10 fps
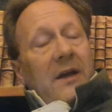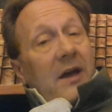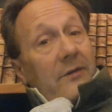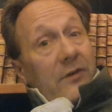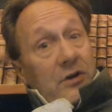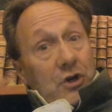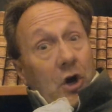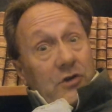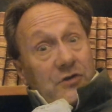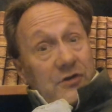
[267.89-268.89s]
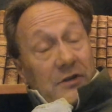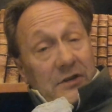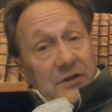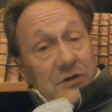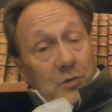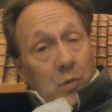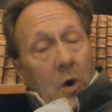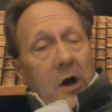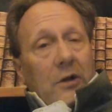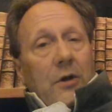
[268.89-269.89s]
have unconsciously
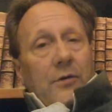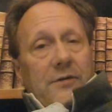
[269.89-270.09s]
swallowed.